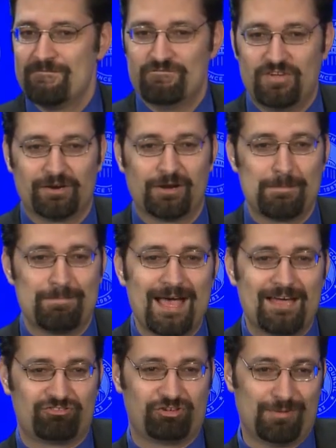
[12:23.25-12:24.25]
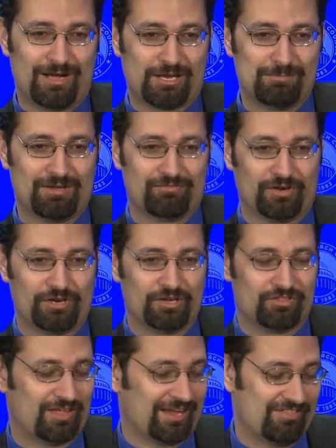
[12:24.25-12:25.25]
very passionate about can be a very
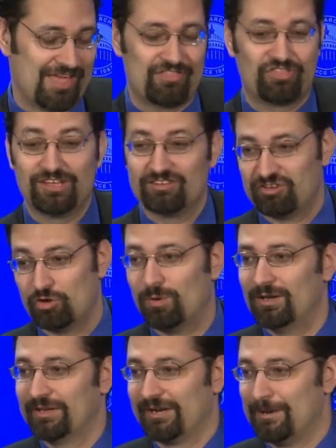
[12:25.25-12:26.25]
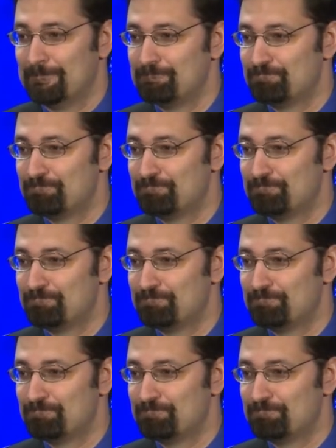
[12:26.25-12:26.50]
good thing. And that thing is equality.